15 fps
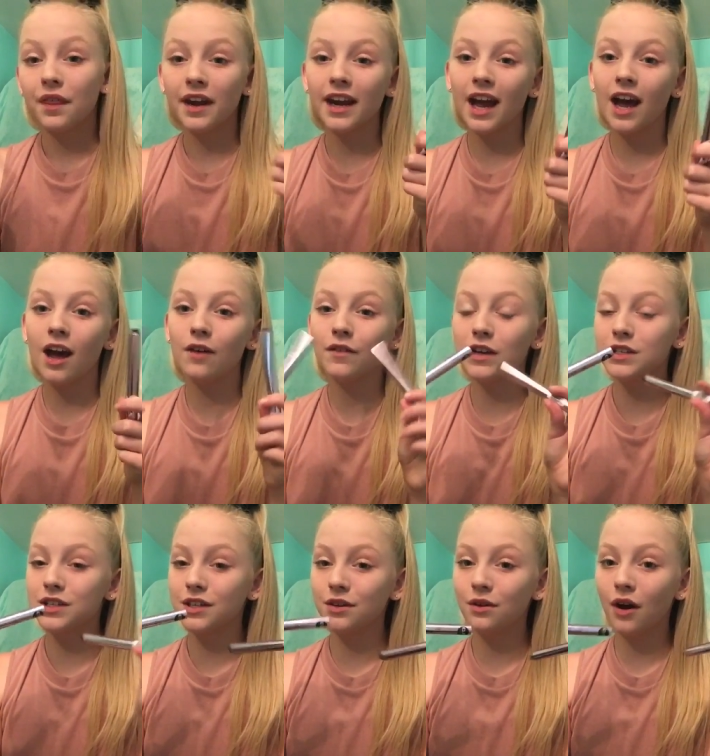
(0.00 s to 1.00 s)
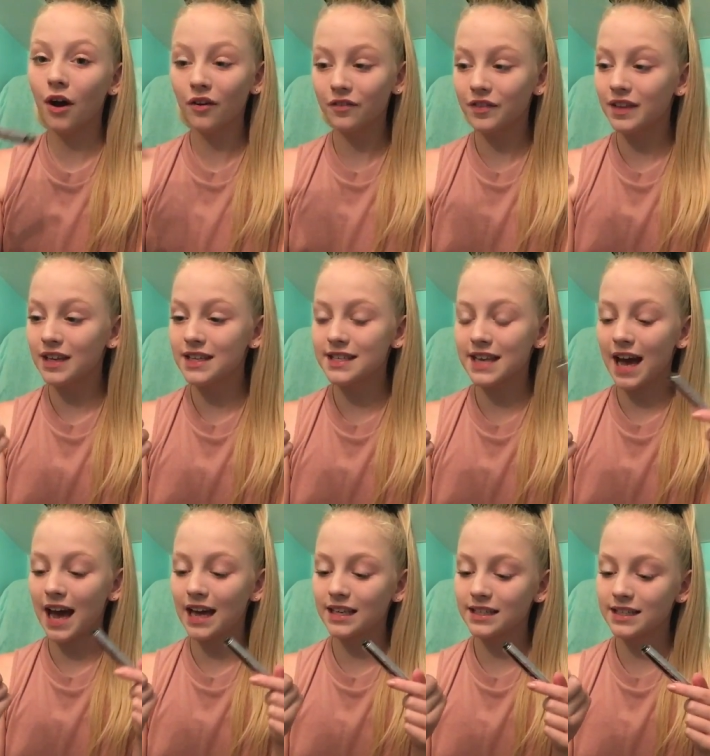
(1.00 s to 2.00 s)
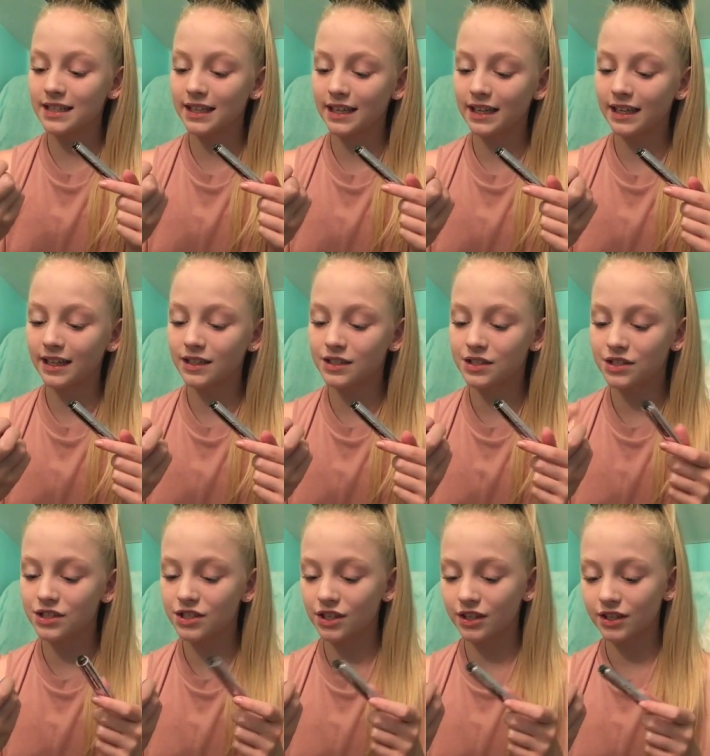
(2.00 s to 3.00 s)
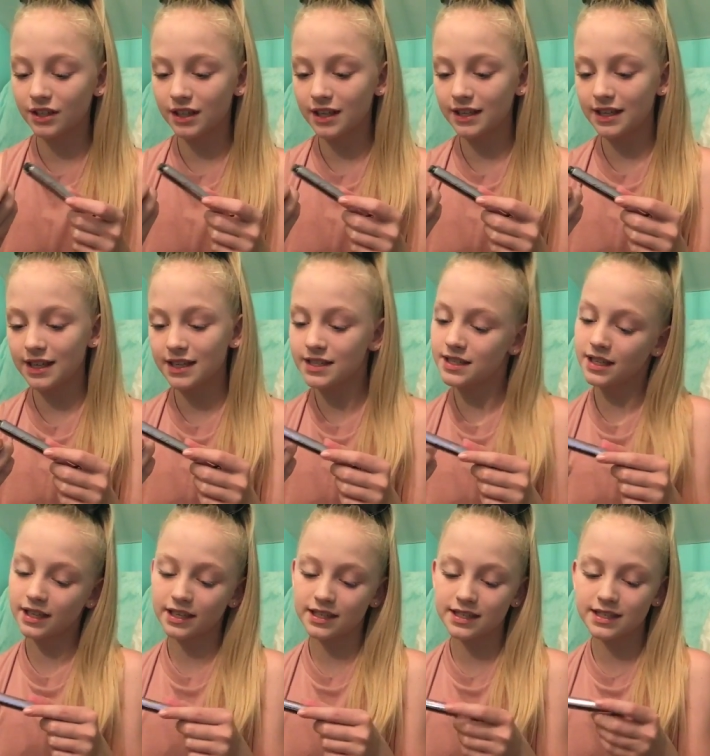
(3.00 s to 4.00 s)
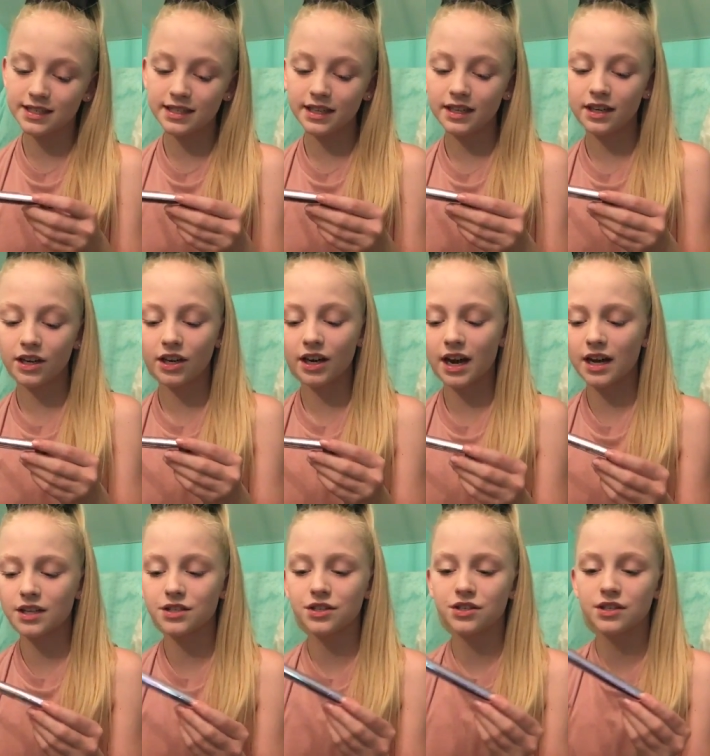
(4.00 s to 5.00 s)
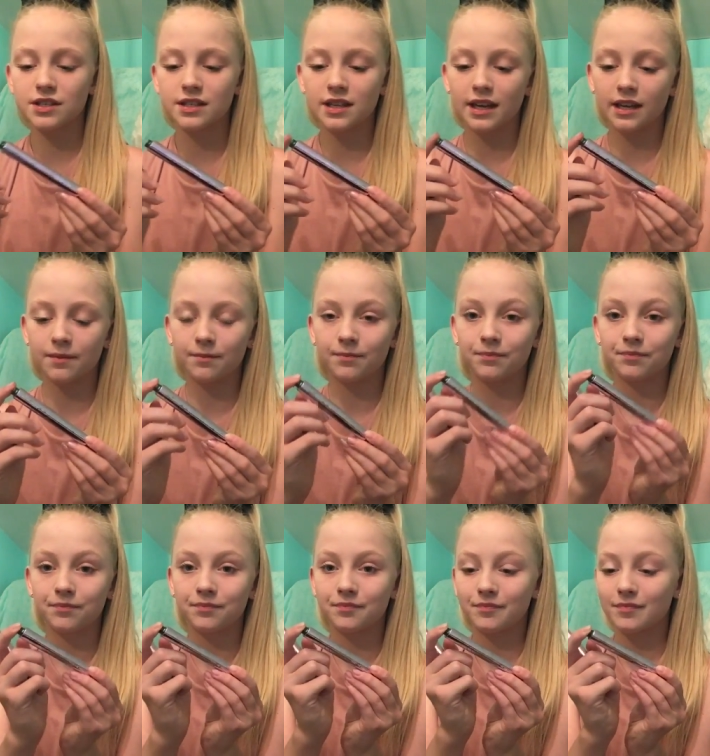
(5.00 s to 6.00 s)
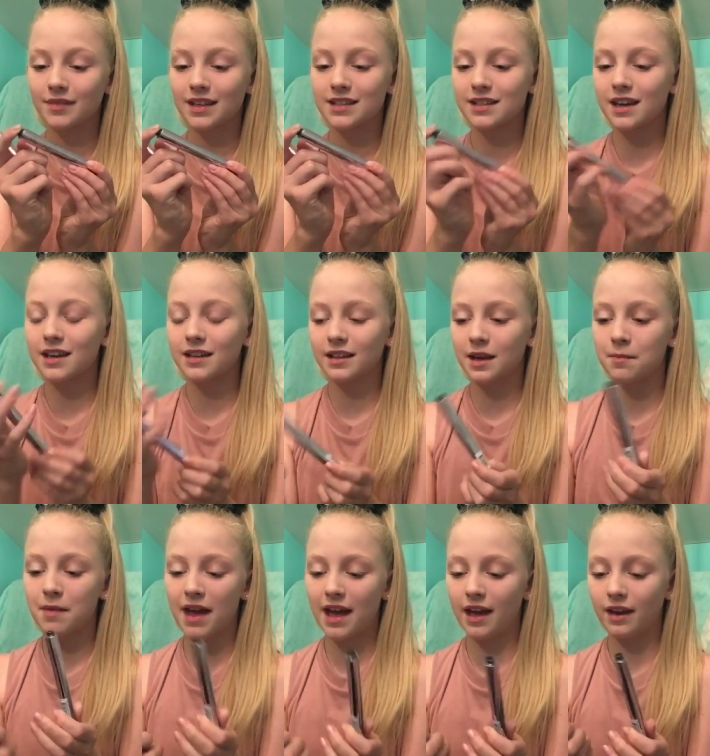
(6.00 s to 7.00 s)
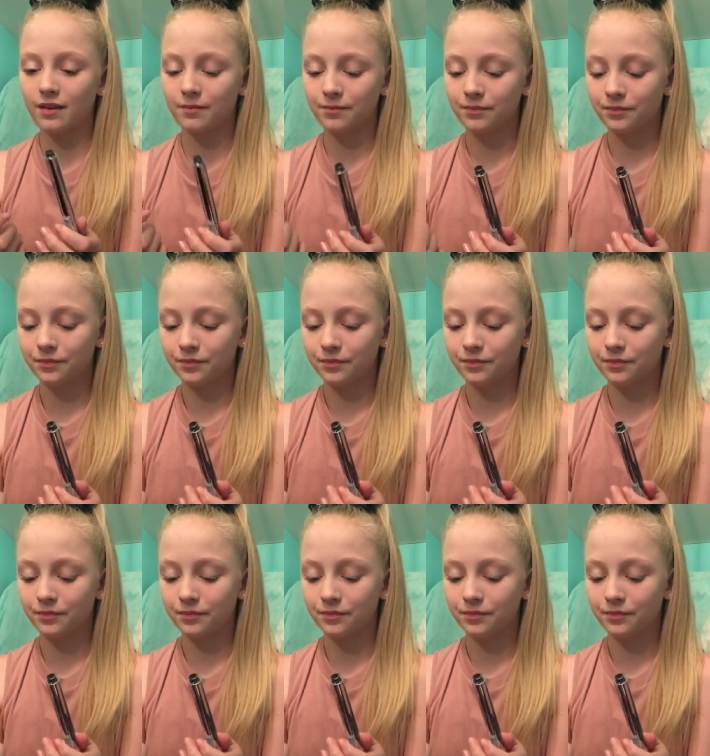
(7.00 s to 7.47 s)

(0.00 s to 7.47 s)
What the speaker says: Then I have two of these anti-dullness concealer, and you just like, it's kind of like a pen.